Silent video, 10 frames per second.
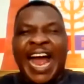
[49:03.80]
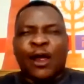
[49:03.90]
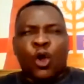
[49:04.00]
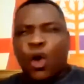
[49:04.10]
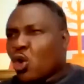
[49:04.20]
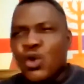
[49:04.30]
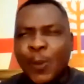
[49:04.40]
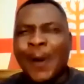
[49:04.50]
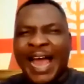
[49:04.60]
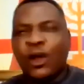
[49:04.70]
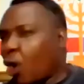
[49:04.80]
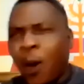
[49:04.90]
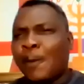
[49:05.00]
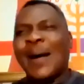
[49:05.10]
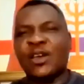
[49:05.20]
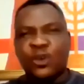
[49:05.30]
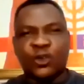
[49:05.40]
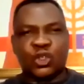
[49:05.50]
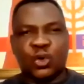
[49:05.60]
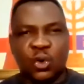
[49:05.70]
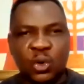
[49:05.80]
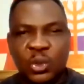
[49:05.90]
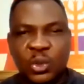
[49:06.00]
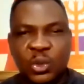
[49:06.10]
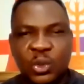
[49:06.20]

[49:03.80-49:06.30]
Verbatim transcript: I call you, I call back your scroll,